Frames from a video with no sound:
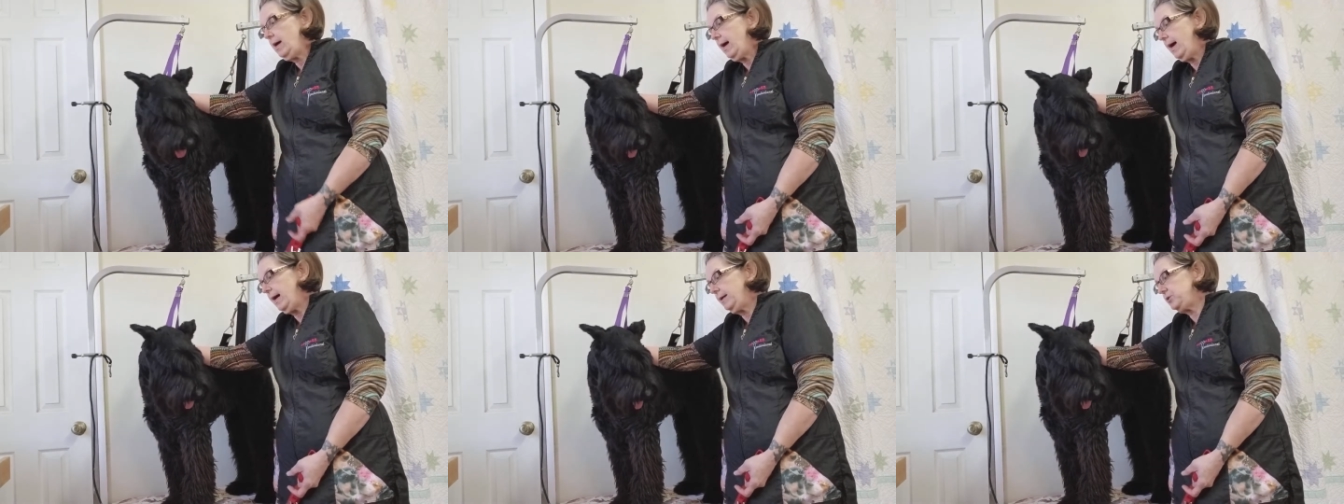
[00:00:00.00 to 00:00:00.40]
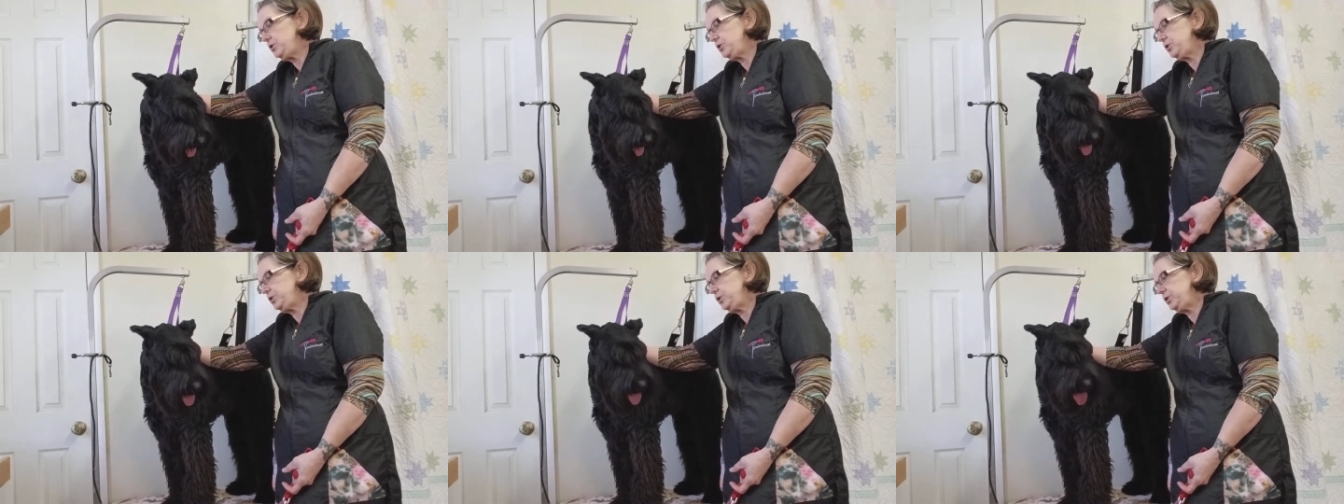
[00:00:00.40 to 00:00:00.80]
I
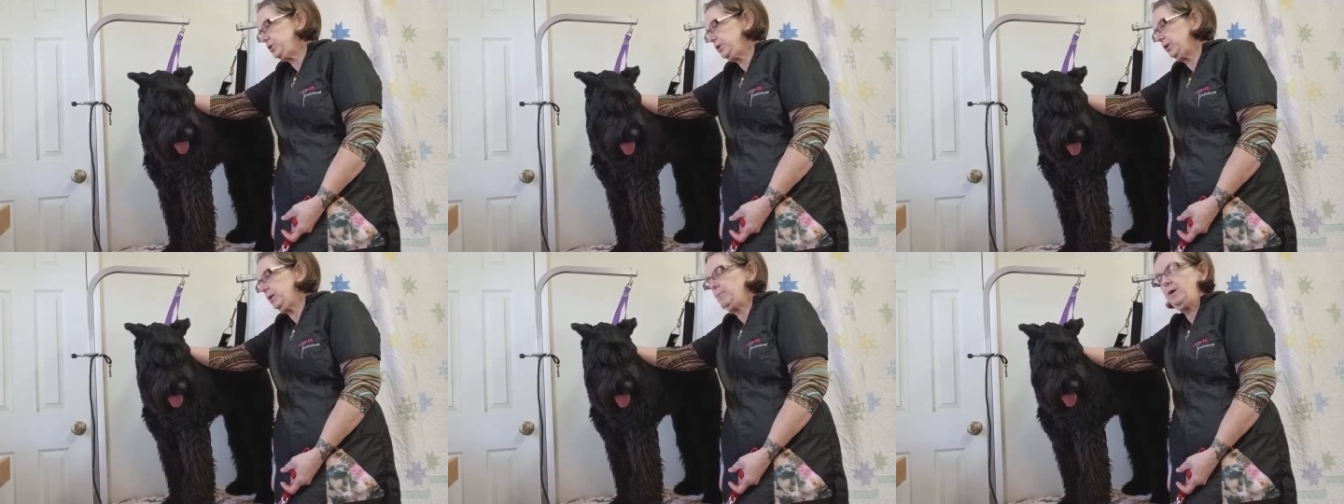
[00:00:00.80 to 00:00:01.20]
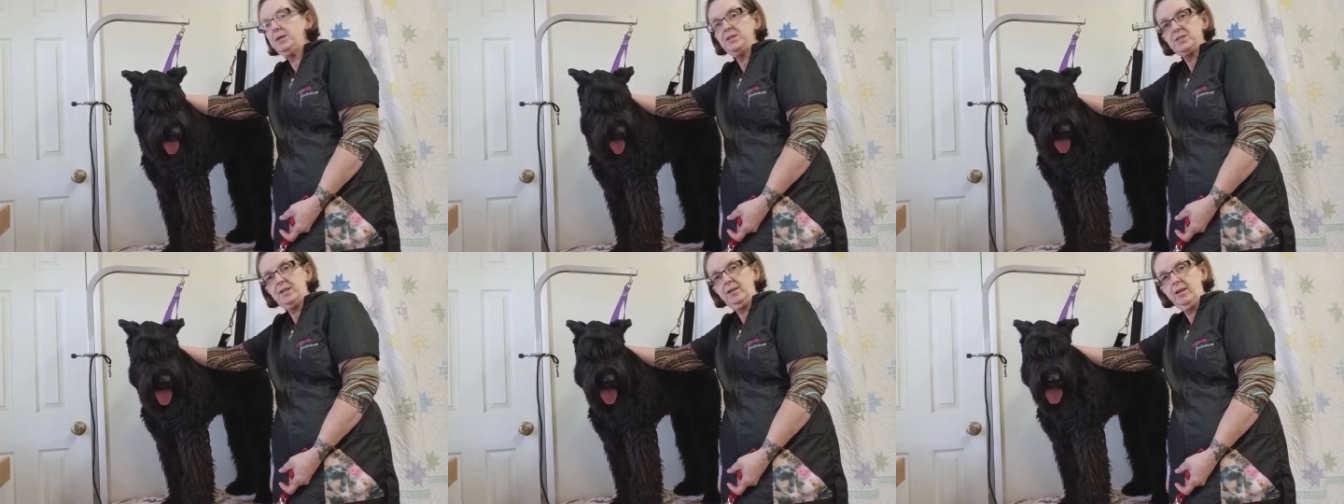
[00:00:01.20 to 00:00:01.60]
took him on
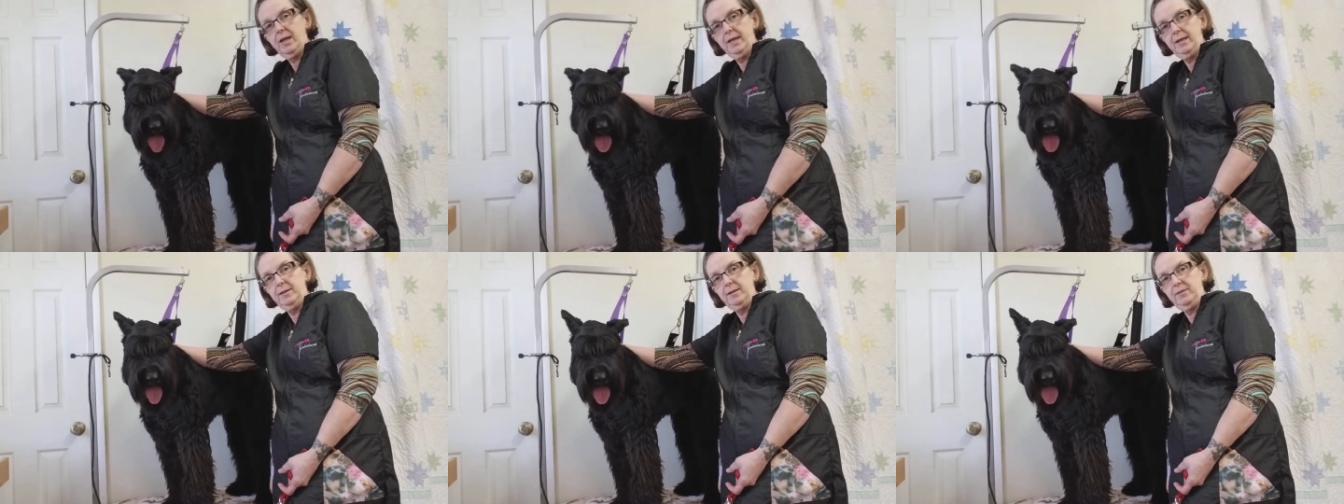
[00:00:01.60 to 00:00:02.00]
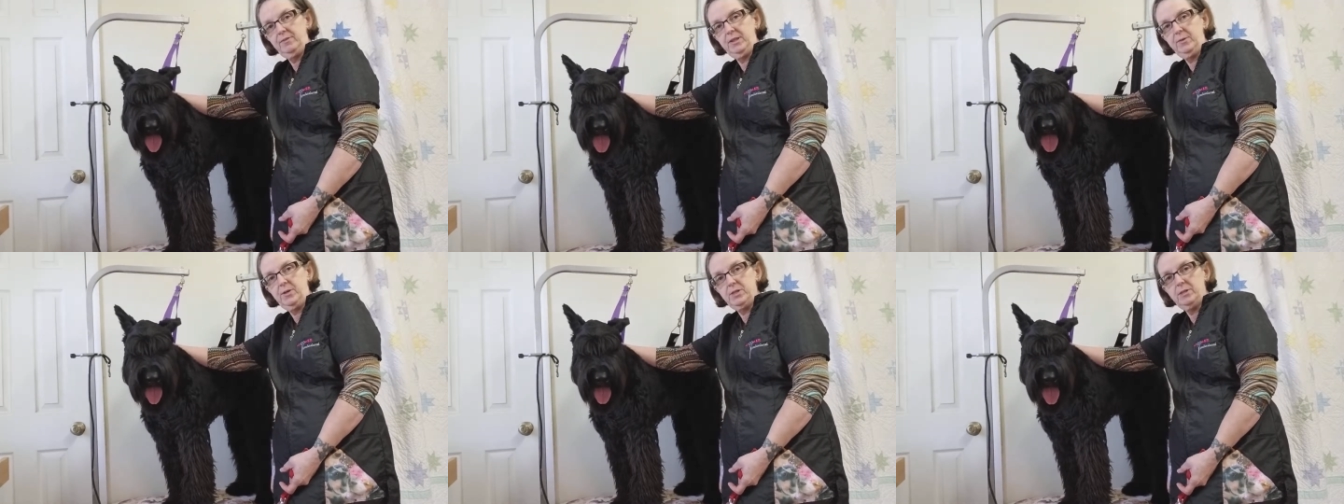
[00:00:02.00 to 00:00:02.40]
as a client, even
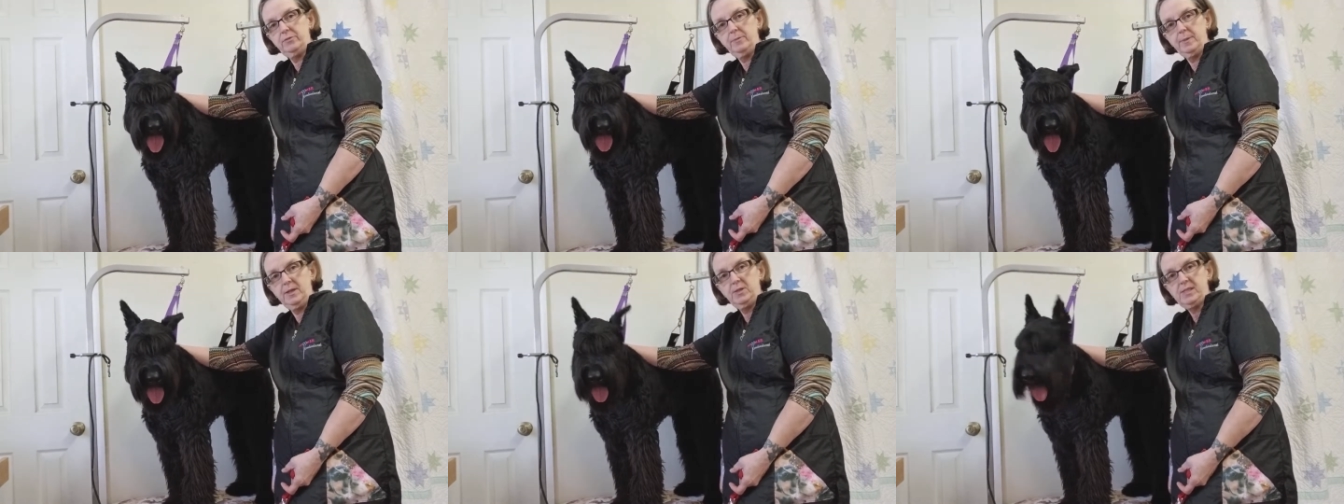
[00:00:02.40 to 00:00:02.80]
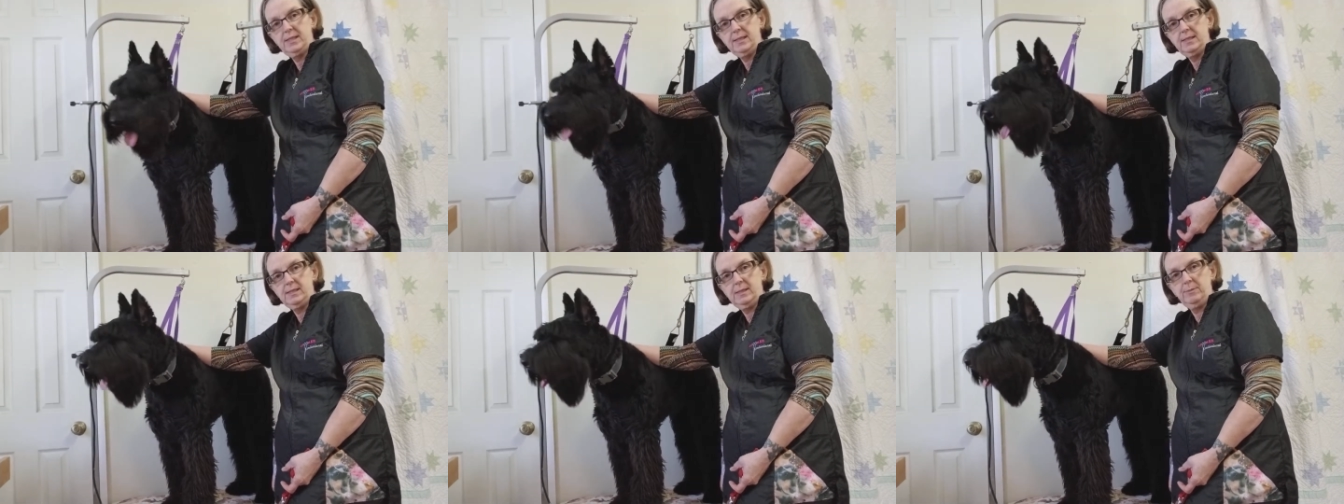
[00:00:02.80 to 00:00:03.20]
though he's over my
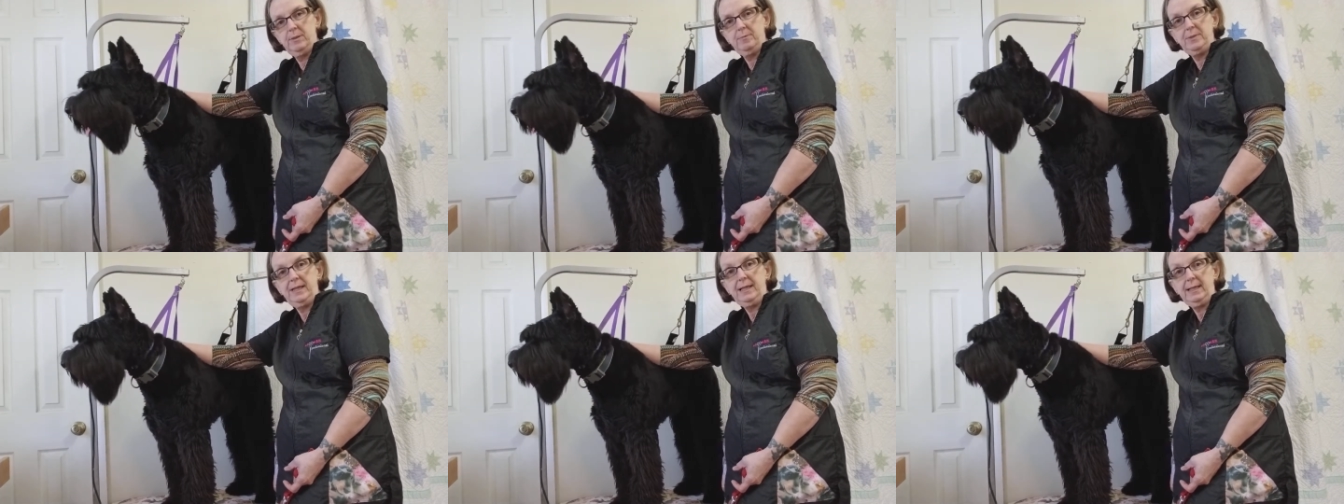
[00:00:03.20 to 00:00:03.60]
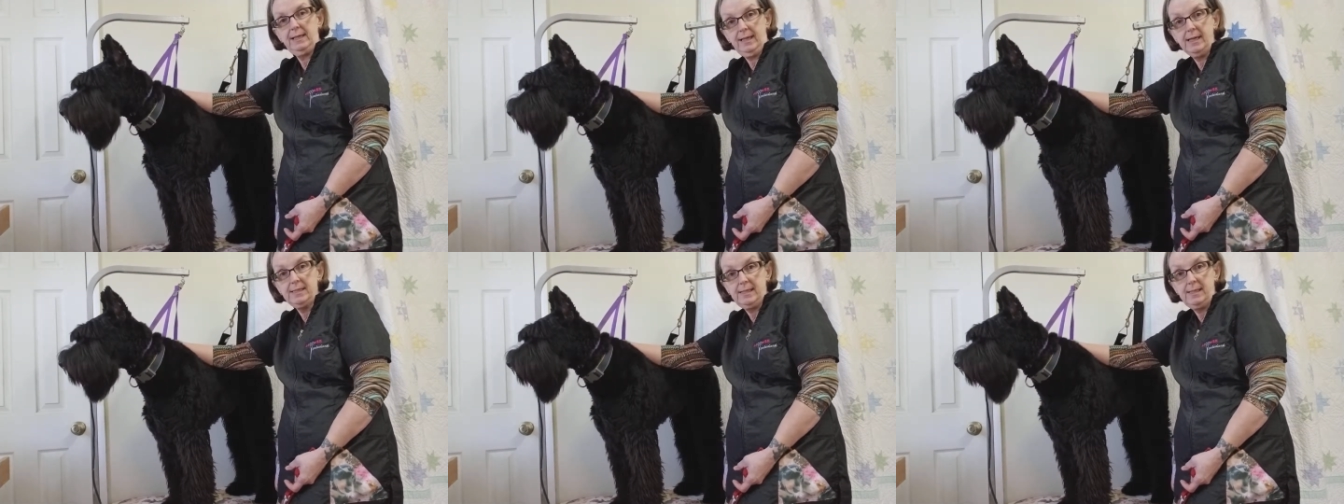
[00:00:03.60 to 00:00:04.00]
size limit,
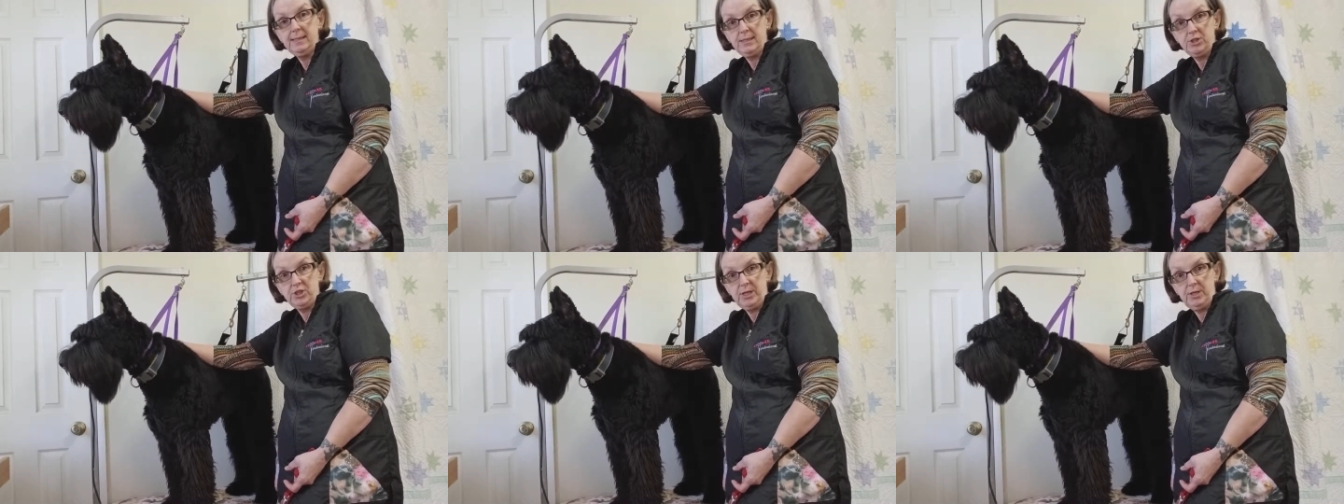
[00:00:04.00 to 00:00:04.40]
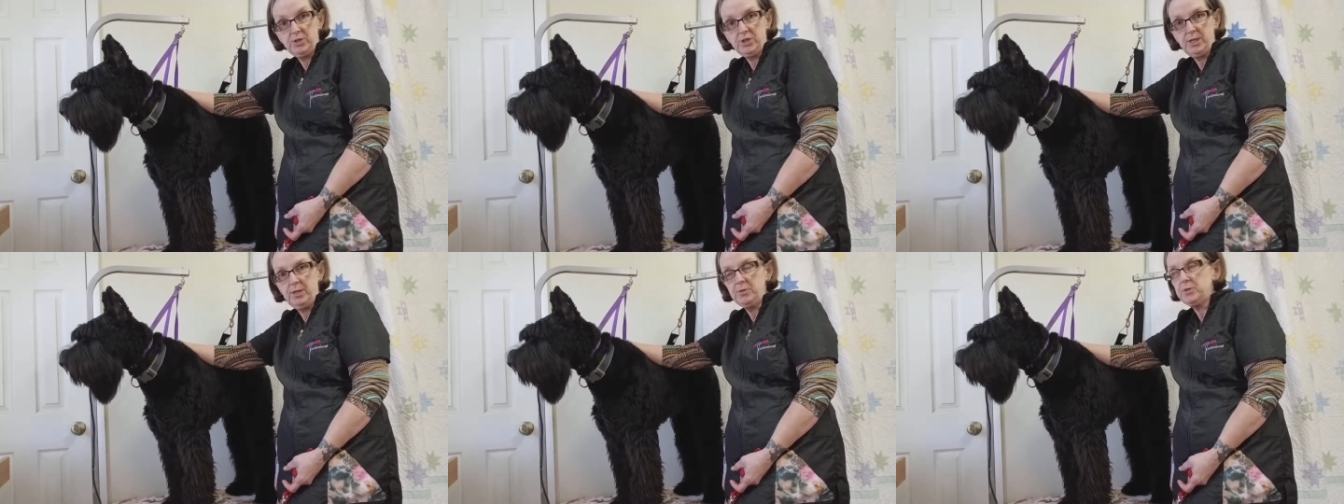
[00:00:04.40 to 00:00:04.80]
because he is a giant
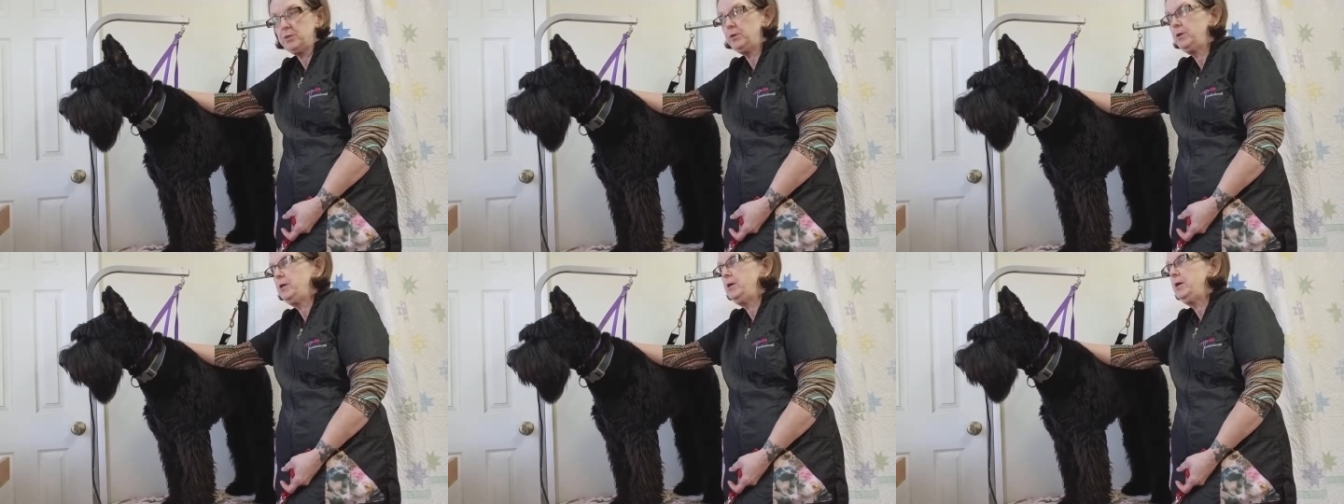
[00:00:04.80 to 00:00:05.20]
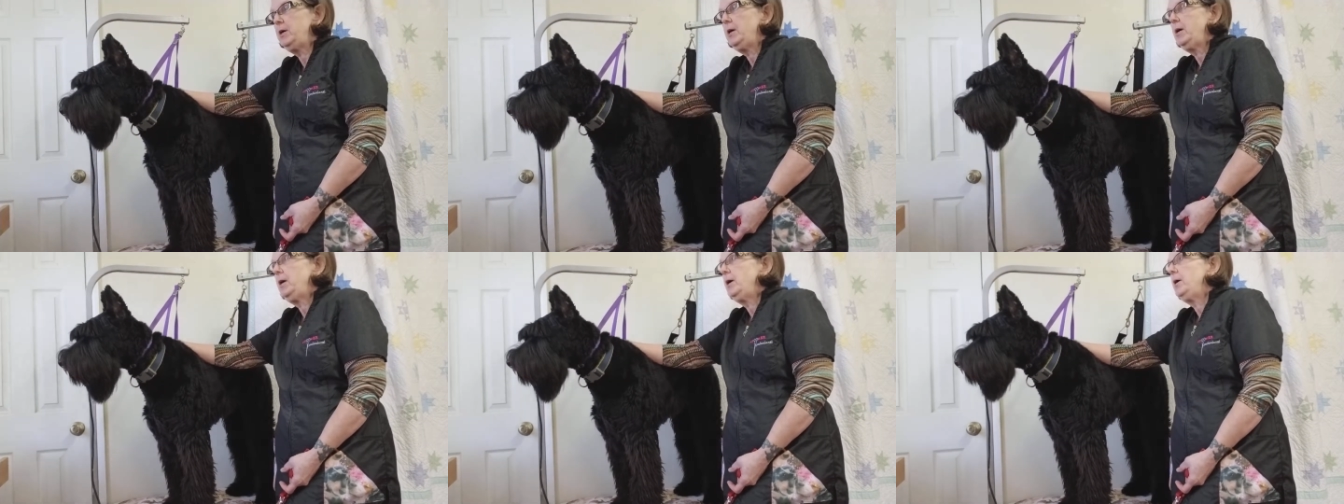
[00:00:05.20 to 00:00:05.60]
Schnauzer.
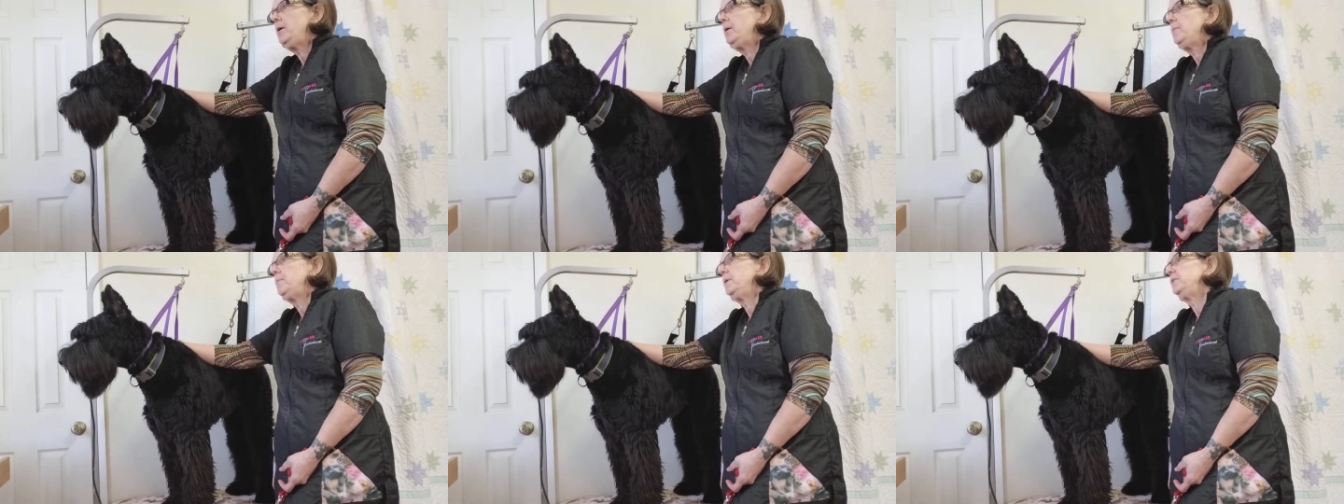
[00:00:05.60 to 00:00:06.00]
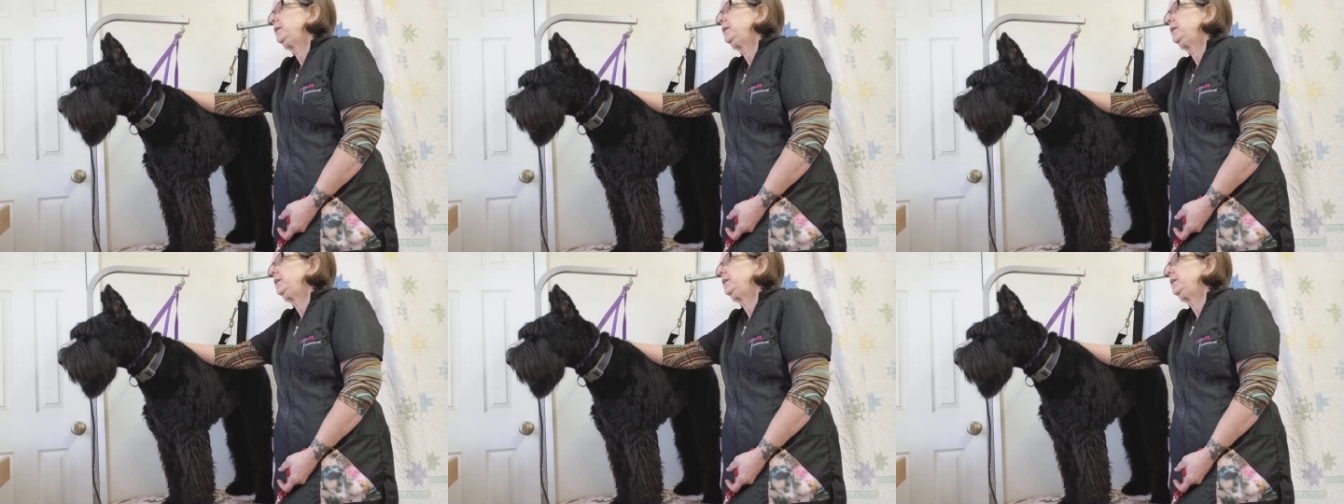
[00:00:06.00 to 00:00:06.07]
But